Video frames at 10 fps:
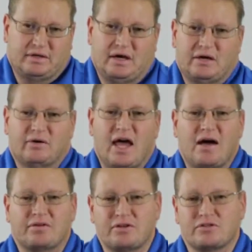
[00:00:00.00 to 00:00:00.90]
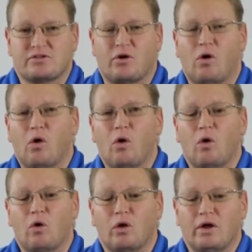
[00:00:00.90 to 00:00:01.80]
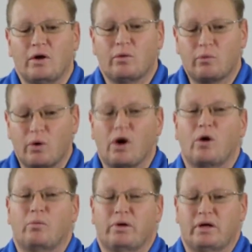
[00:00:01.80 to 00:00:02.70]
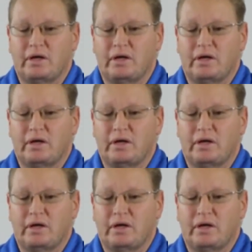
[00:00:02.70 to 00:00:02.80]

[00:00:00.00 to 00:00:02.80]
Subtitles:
I don't have to use the whole rope.